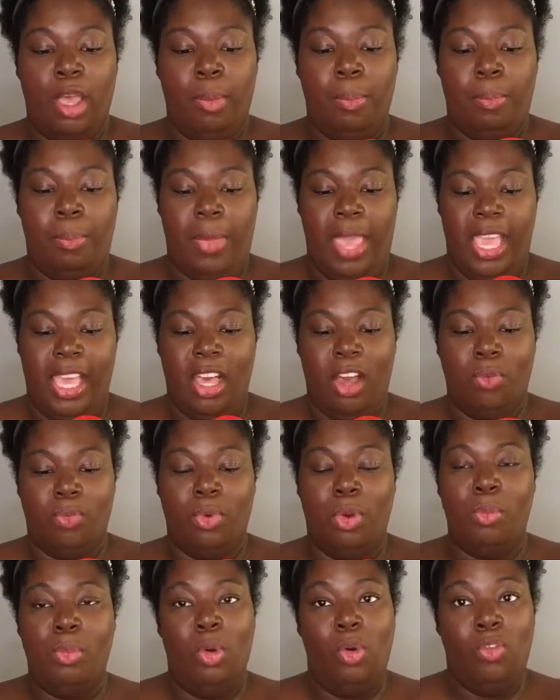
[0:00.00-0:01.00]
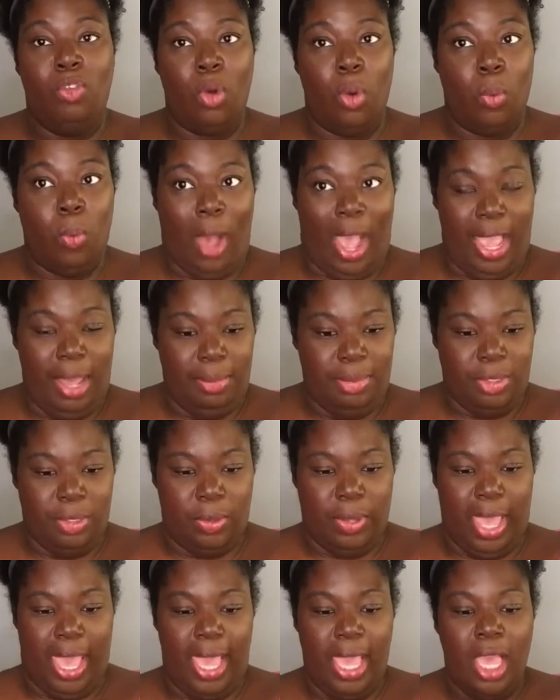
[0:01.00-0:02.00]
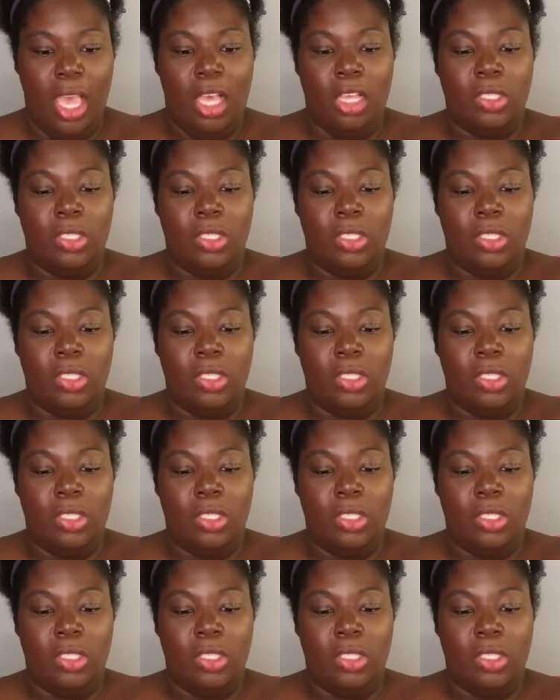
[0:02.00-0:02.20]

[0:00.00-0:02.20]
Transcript: Makeup Remover Wipes, okay?